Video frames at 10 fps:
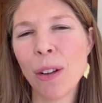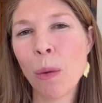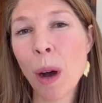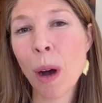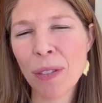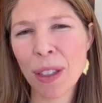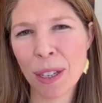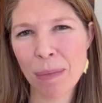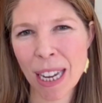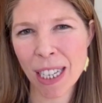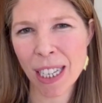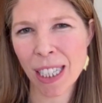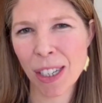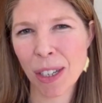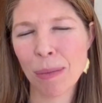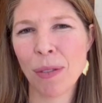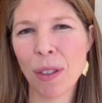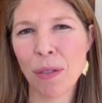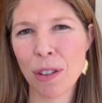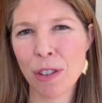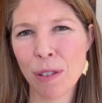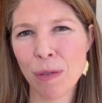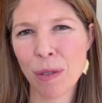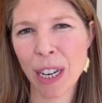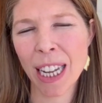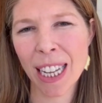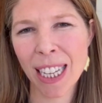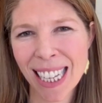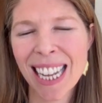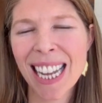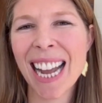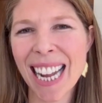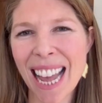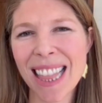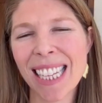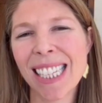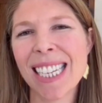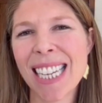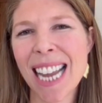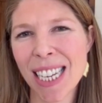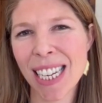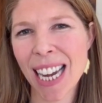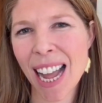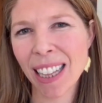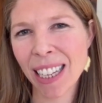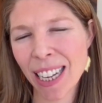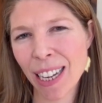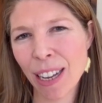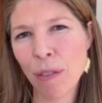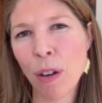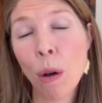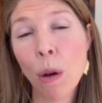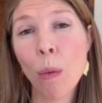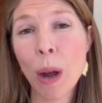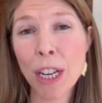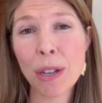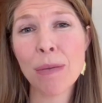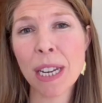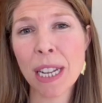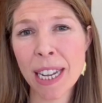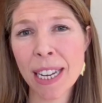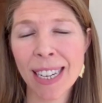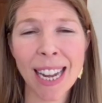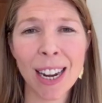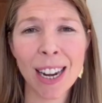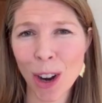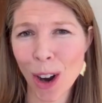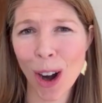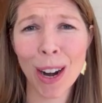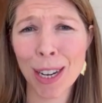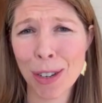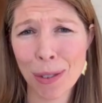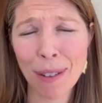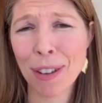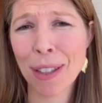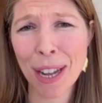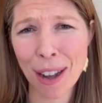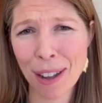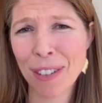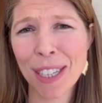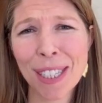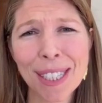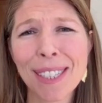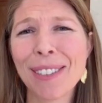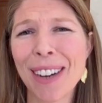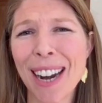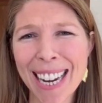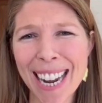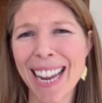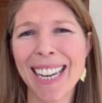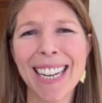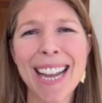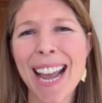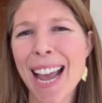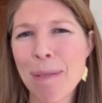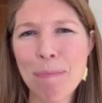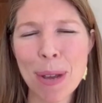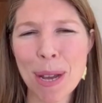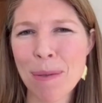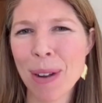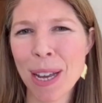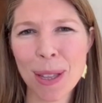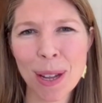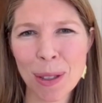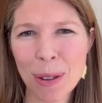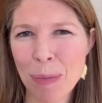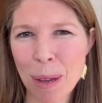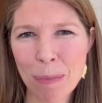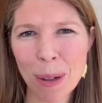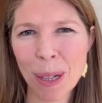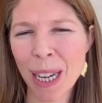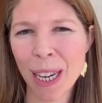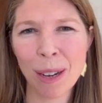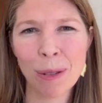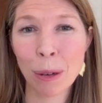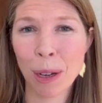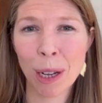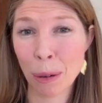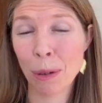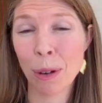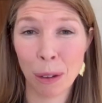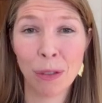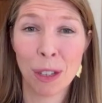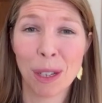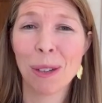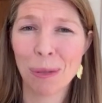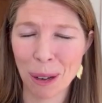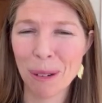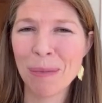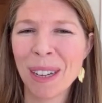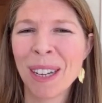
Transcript: one of the dimensions in terms of the future of work is, again, this intentionality of when do you need to get in a car and drive to the office right and and be with other people in a in a, in a physical room